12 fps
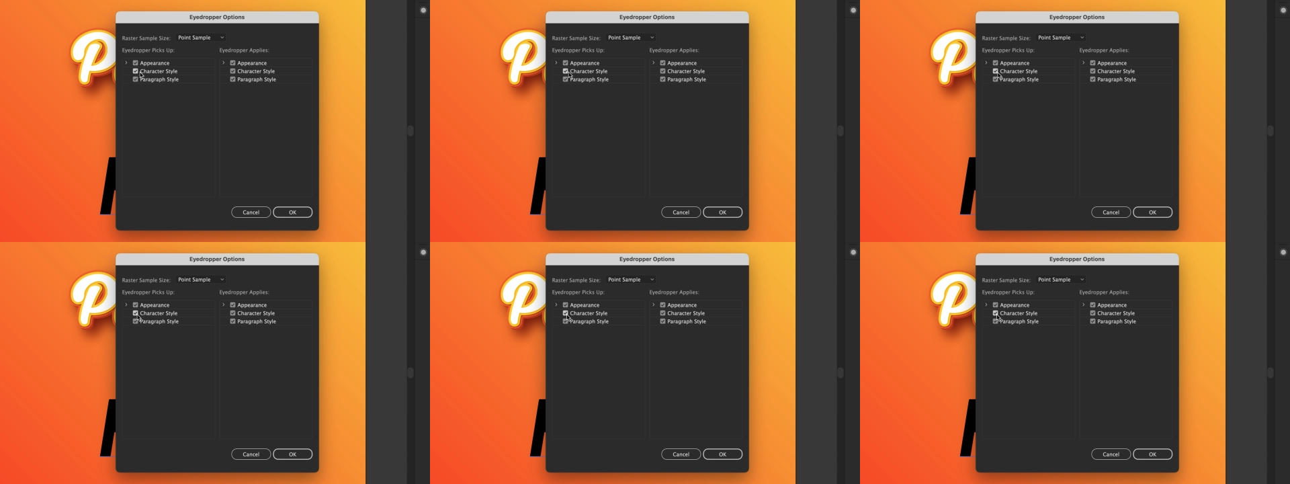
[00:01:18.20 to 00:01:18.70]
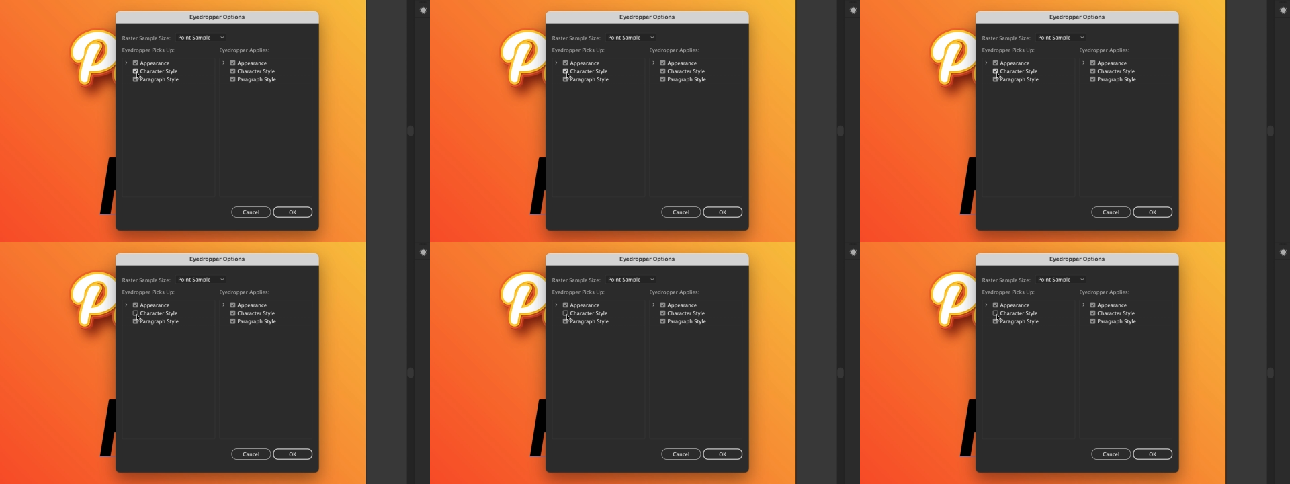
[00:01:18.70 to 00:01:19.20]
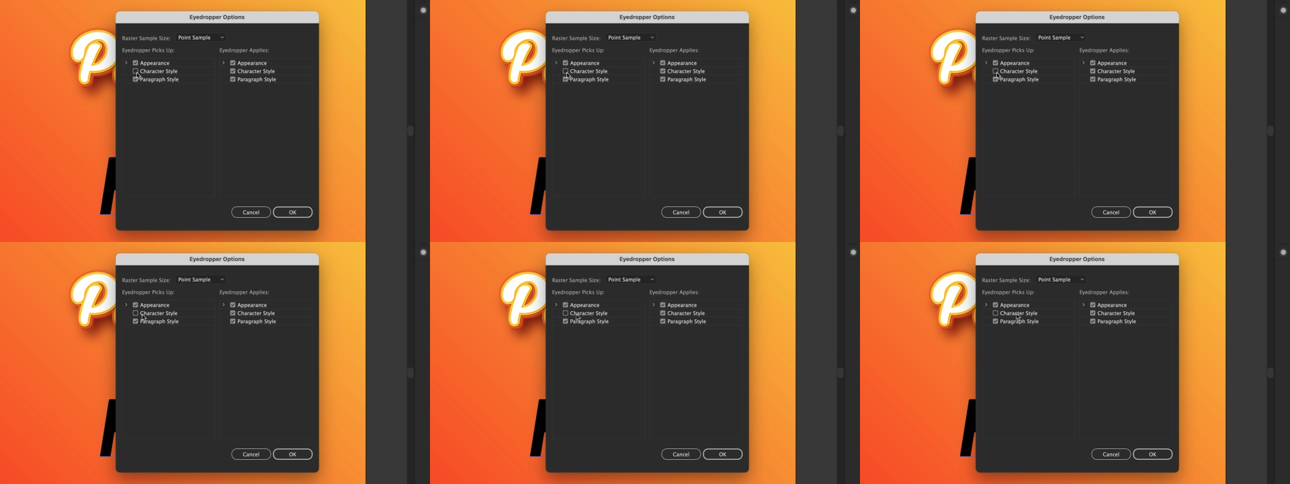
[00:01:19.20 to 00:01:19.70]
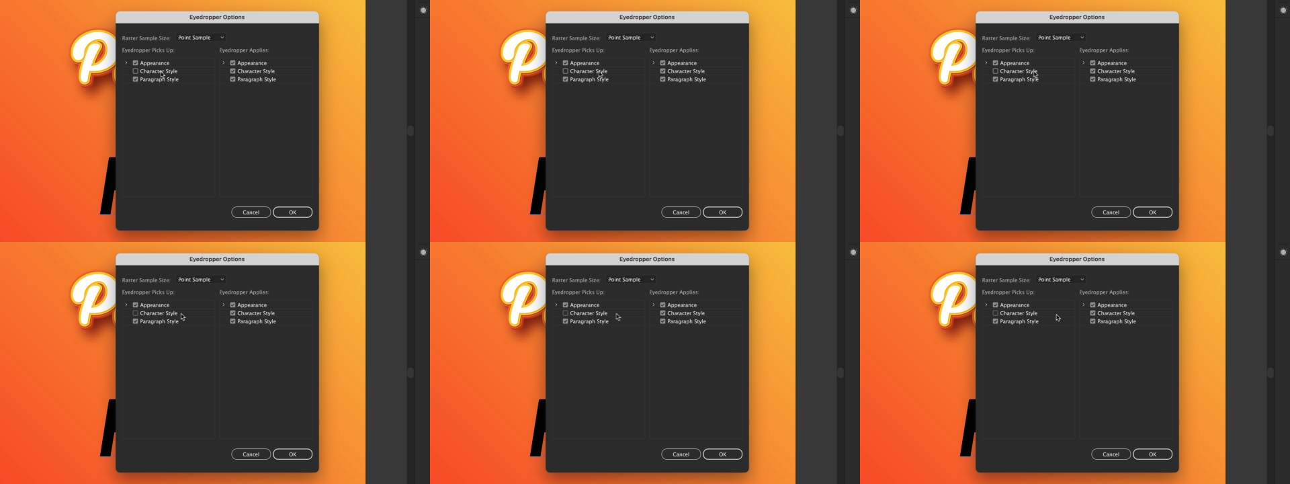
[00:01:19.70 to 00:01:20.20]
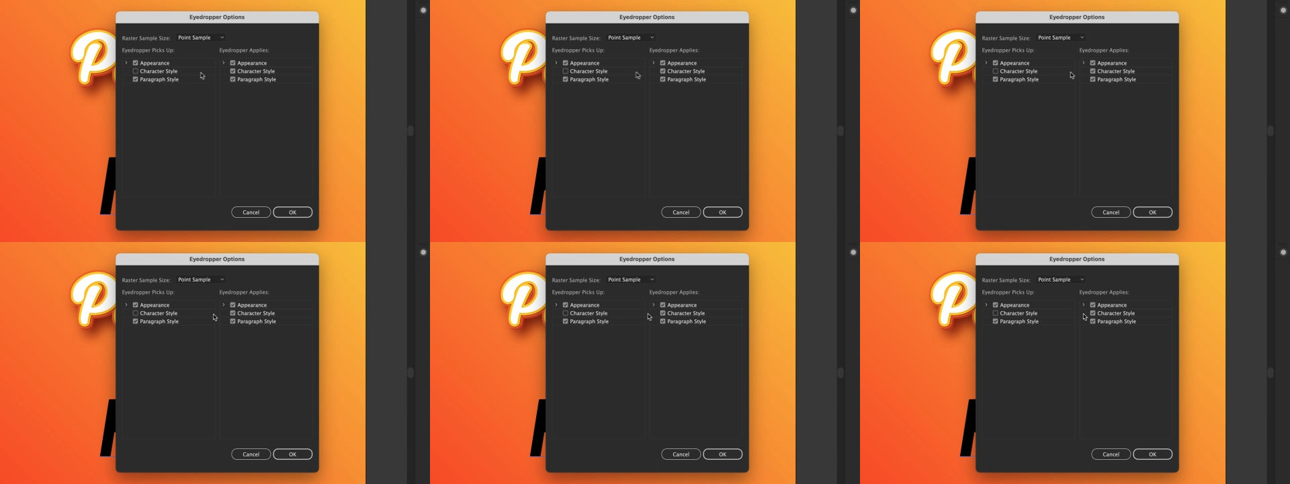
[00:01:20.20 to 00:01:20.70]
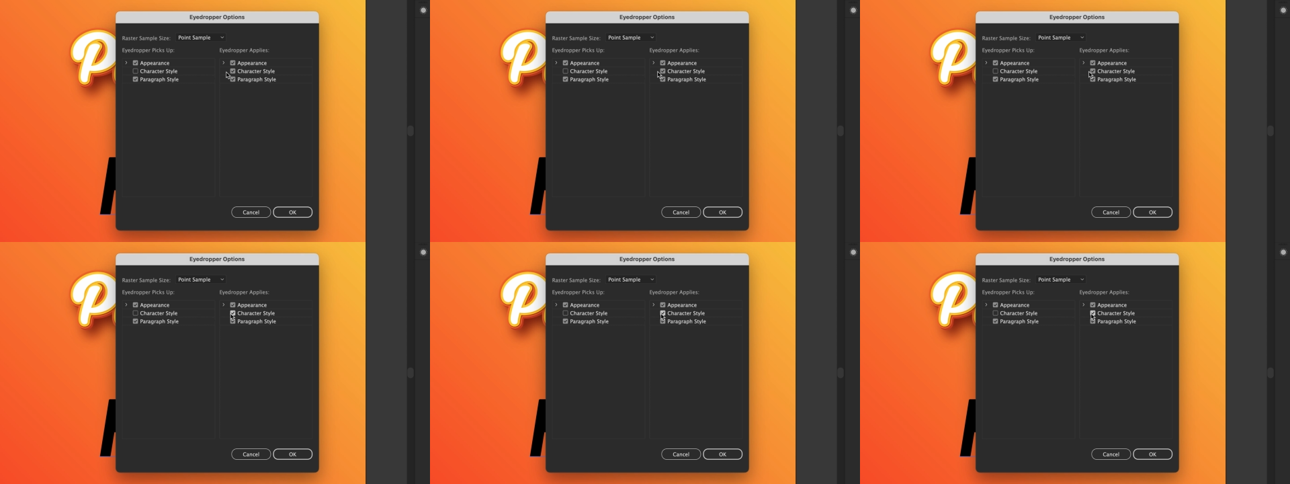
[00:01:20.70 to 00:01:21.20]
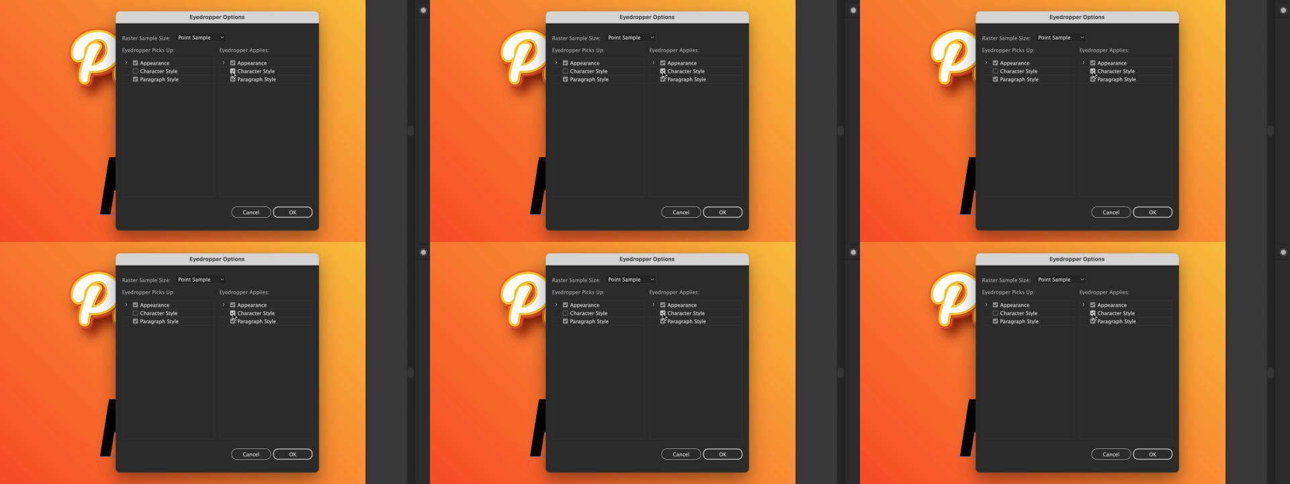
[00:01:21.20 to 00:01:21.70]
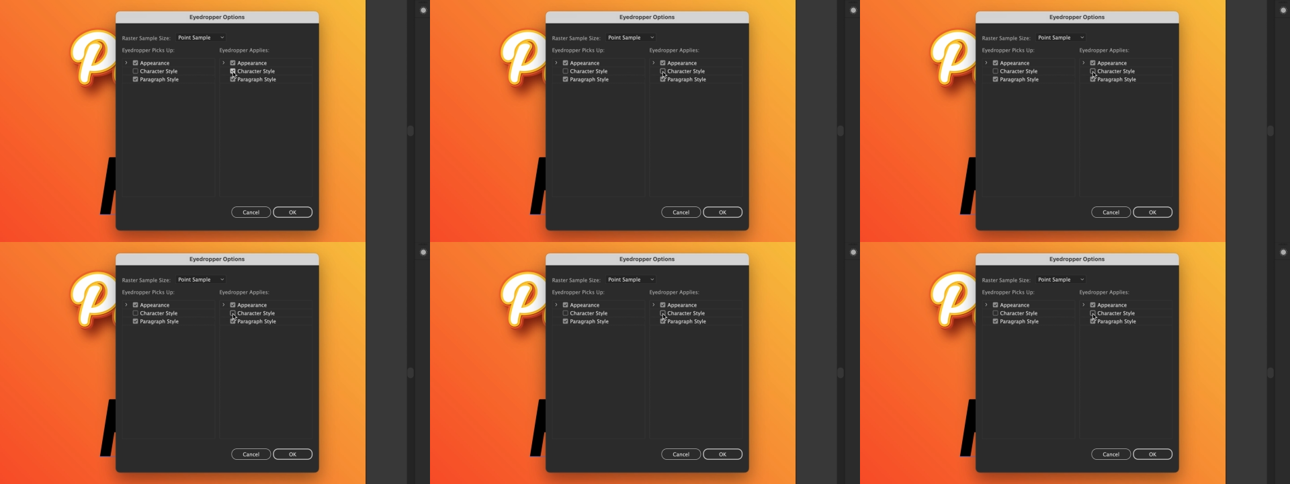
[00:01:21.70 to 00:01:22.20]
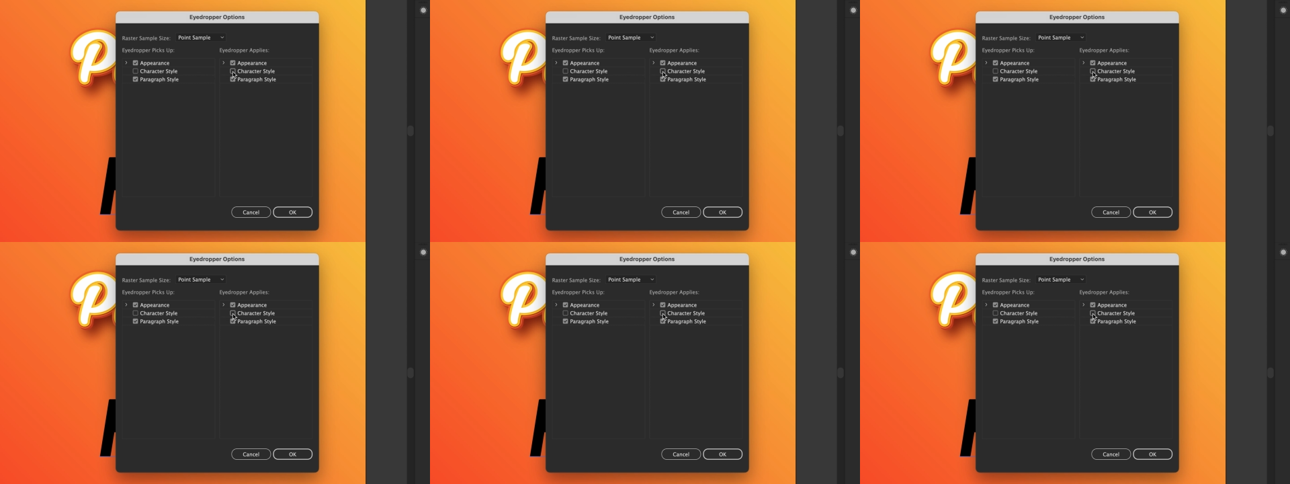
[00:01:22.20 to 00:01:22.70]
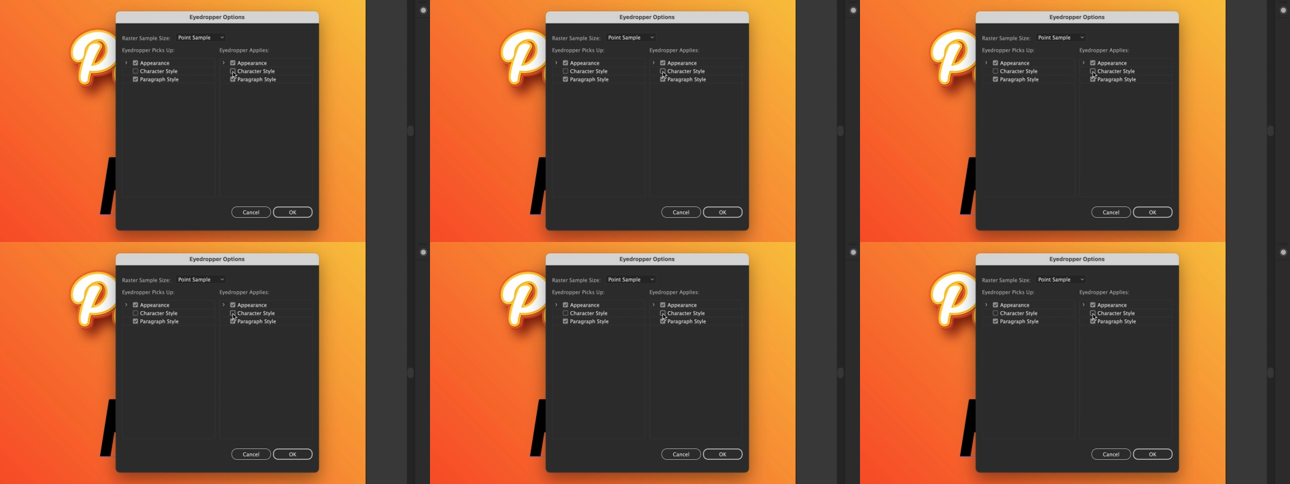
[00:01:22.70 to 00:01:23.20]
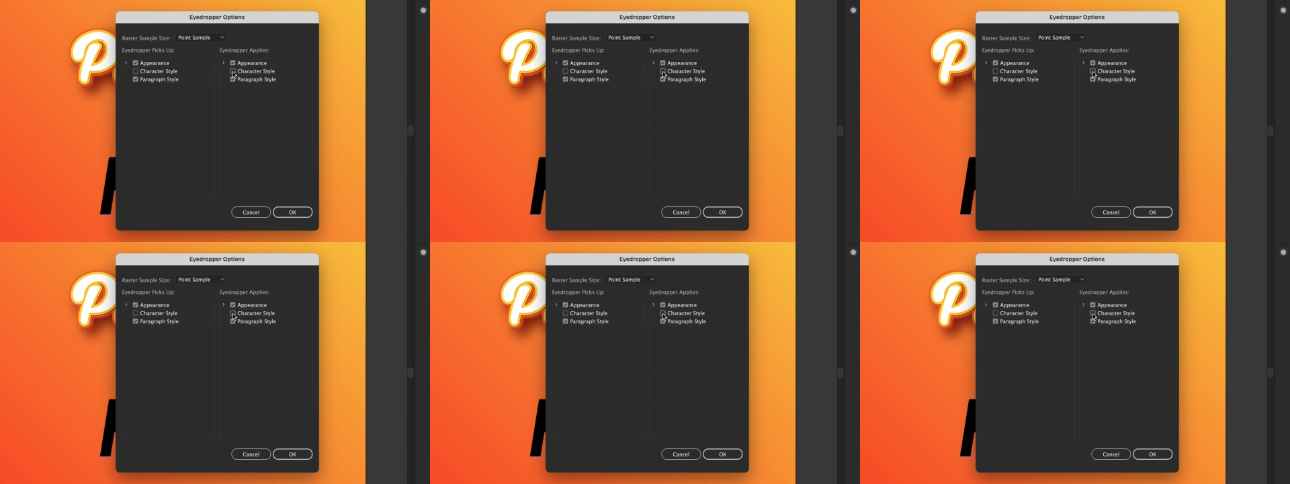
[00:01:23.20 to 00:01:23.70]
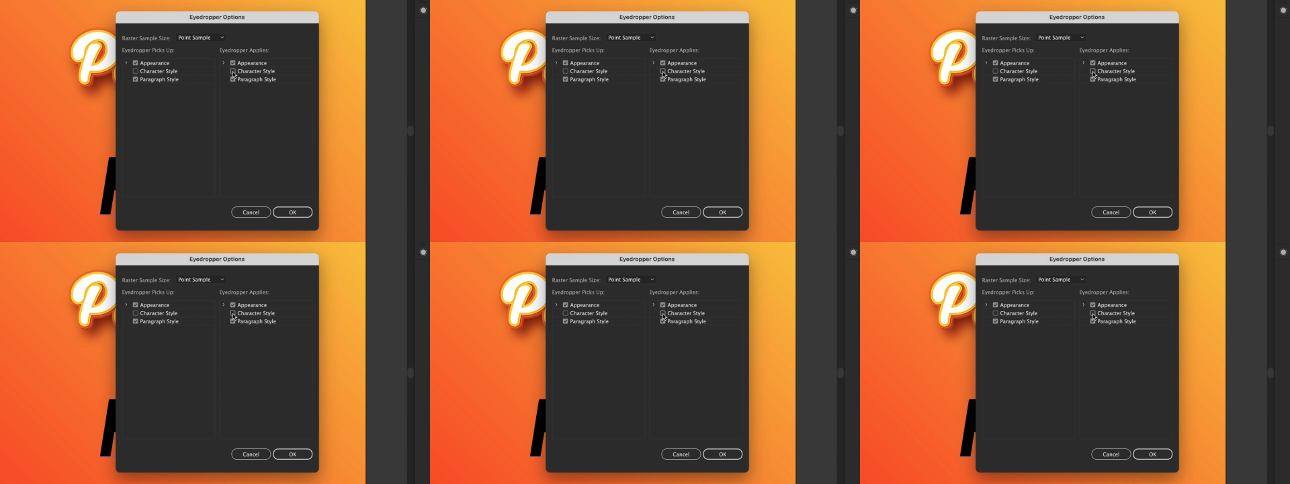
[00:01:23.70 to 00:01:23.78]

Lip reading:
Nobody's mouth can be seen.